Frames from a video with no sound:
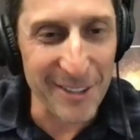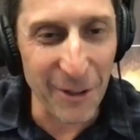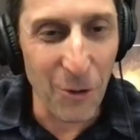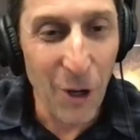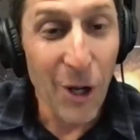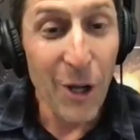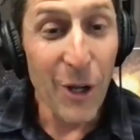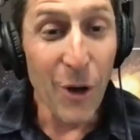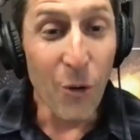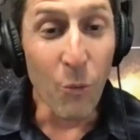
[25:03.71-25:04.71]
So
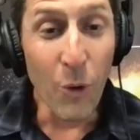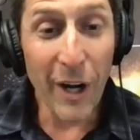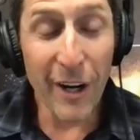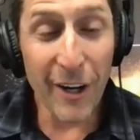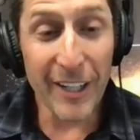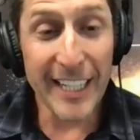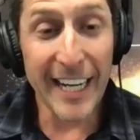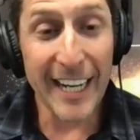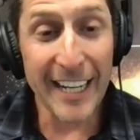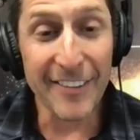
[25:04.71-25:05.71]
where
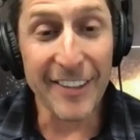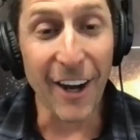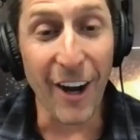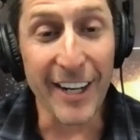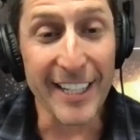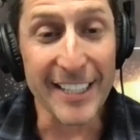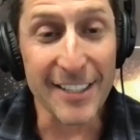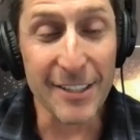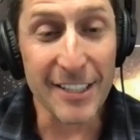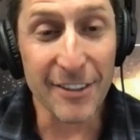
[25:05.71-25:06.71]
can the
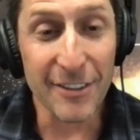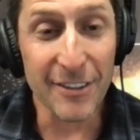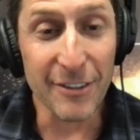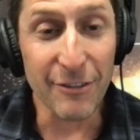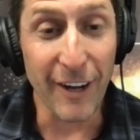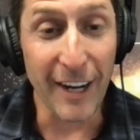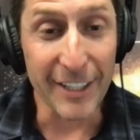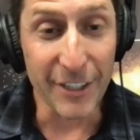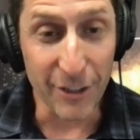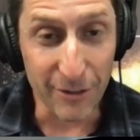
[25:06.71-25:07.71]
audience
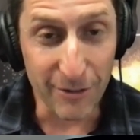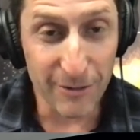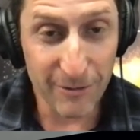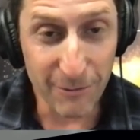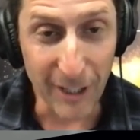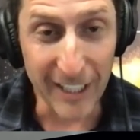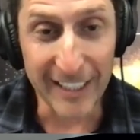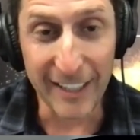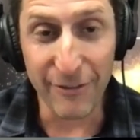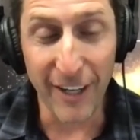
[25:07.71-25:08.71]
find you? Where can
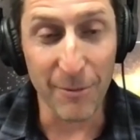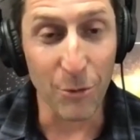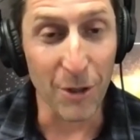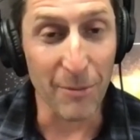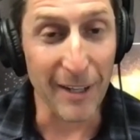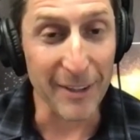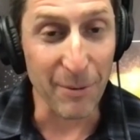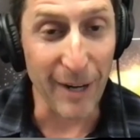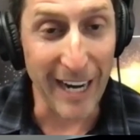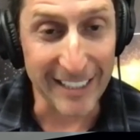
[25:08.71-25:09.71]
they find more about the
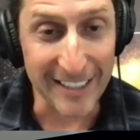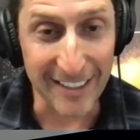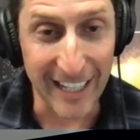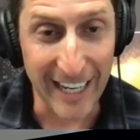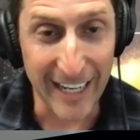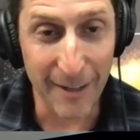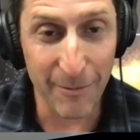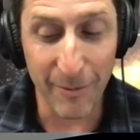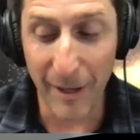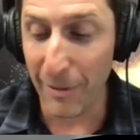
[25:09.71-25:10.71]
practice
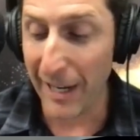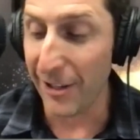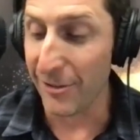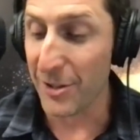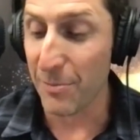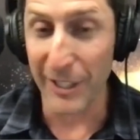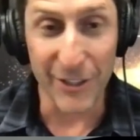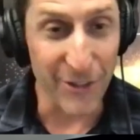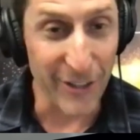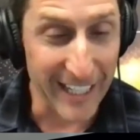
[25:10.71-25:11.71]
lab, about spring
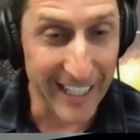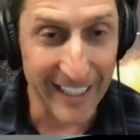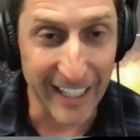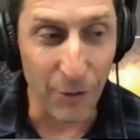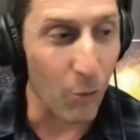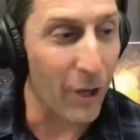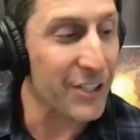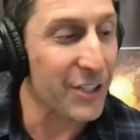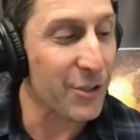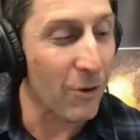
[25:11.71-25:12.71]
training? Like, what
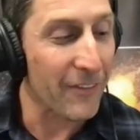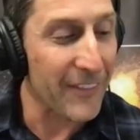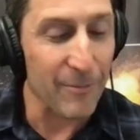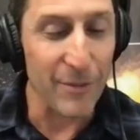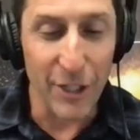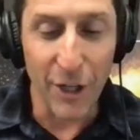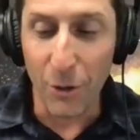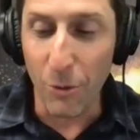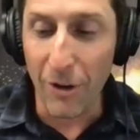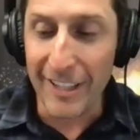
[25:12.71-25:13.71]
do you want them to
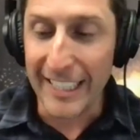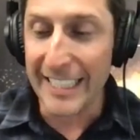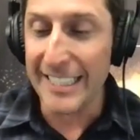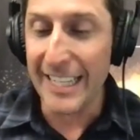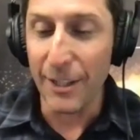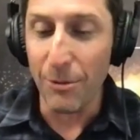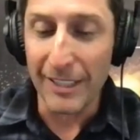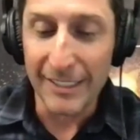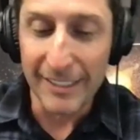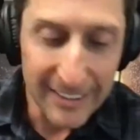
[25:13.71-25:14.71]
know? What are the key
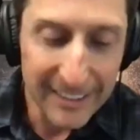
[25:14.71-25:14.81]
takeaways?